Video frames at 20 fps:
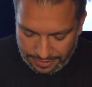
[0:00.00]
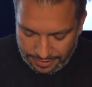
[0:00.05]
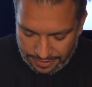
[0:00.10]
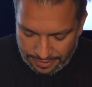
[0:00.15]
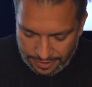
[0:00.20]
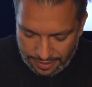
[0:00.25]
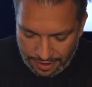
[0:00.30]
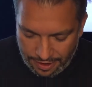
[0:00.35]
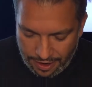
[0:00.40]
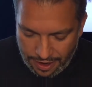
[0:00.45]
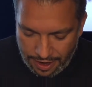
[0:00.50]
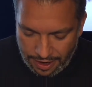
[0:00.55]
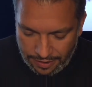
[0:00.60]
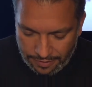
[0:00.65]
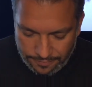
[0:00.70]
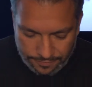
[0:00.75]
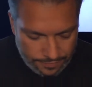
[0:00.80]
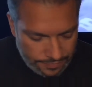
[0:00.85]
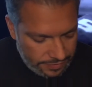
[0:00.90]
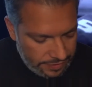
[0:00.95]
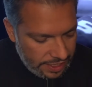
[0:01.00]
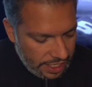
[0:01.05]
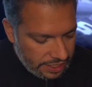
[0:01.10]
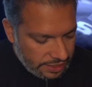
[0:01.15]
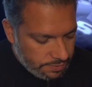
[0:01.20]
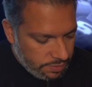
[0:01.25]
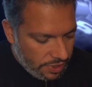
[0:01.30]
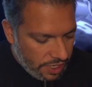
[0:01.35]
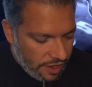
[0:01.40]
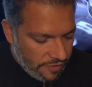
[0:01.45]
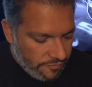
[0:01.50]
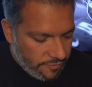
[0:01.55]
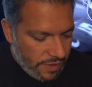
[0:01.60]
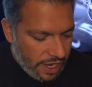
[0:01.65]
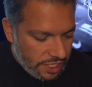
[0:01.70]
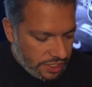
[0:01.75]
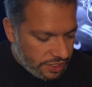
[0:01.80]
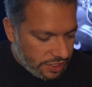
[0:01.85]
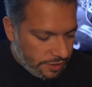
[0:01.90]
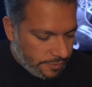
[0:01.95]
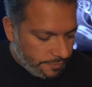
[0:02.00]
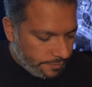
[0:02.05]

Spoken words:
All right, next playoff matchup.